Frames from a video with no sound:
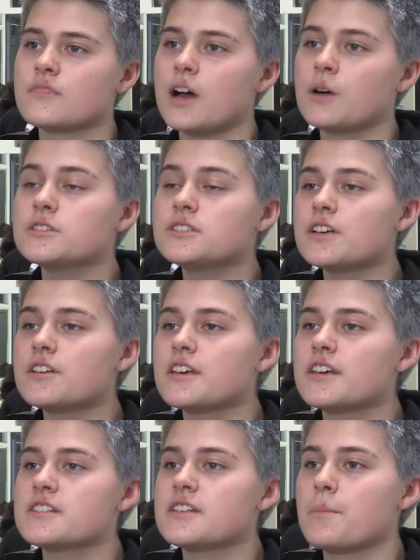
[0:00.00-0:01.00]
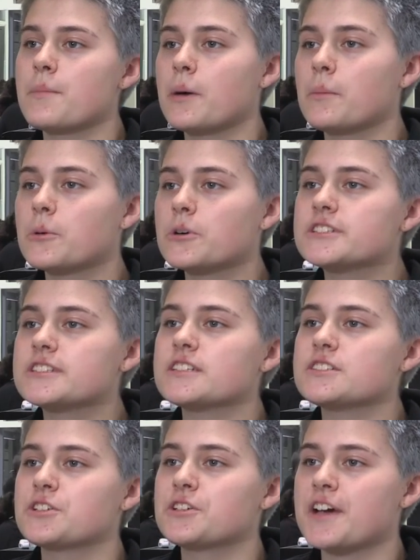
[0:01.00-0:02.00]
I would tell the kids at Mount Morris
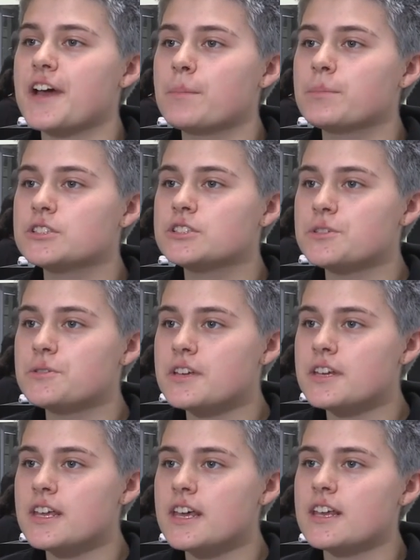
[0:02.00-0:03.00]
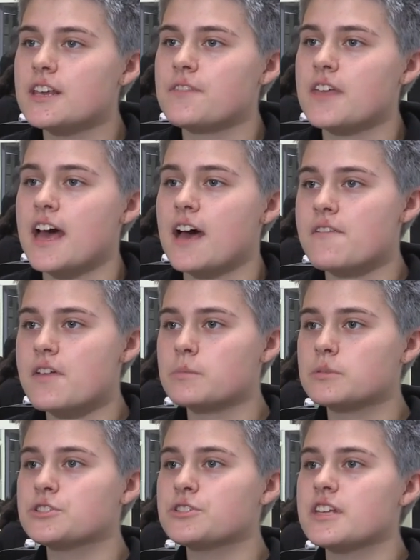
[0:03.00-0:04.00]
that's a great opportunity, and if they have the
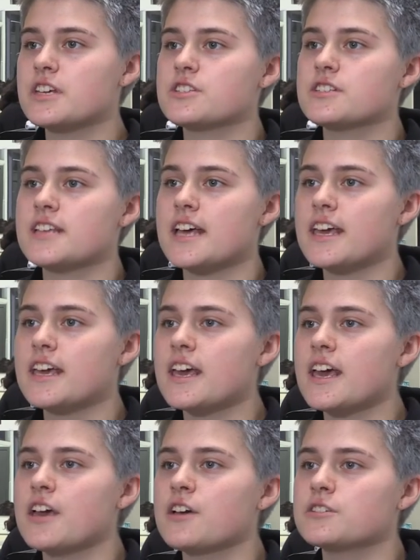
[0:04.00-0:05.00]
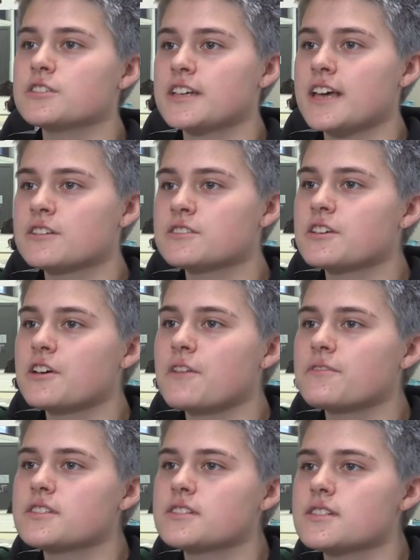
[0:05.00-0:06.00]
opportunity, they should take it and go to the counseling
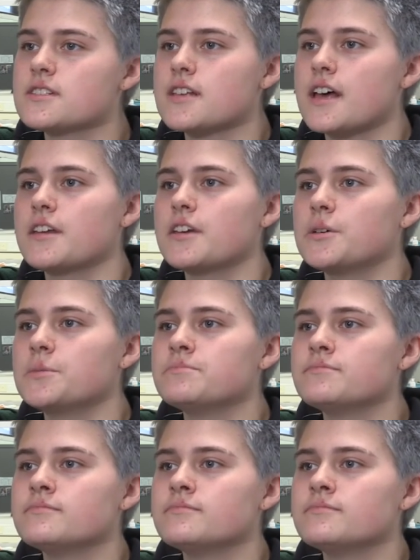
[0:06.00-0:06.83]
office and sign up.